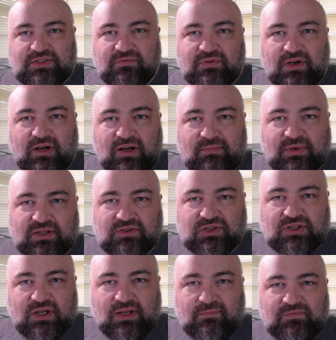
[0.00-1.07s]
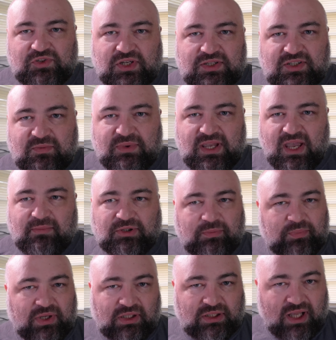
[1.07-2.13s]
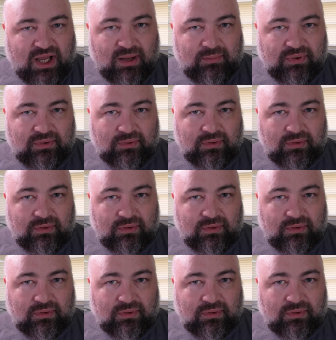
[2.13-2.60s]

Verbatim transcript: of garbage just to be able to pull up